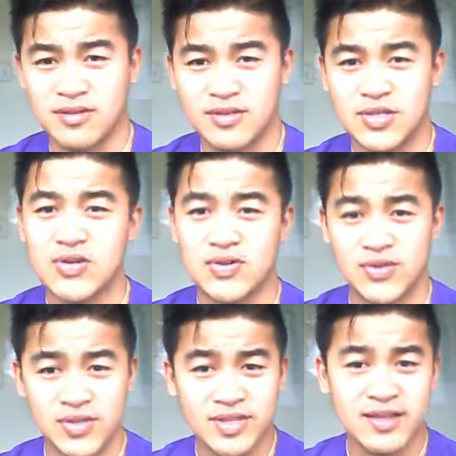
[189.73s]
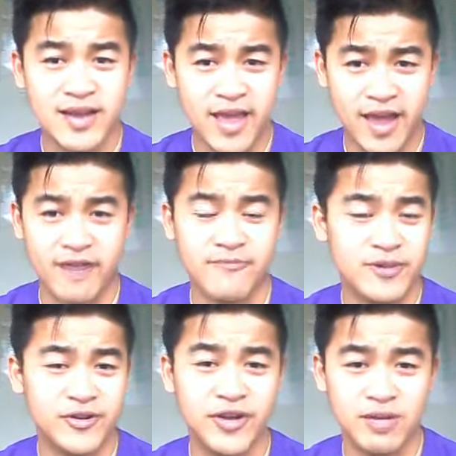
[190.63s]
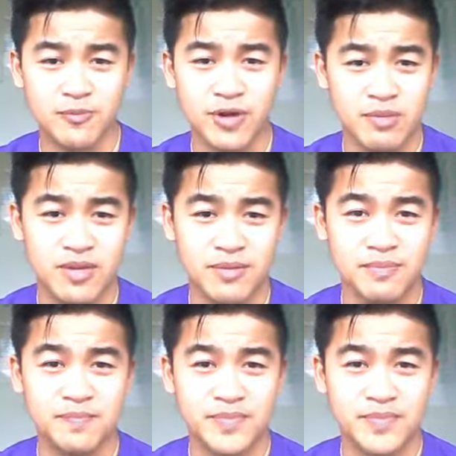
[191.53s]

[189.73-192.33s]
you could have a real problem.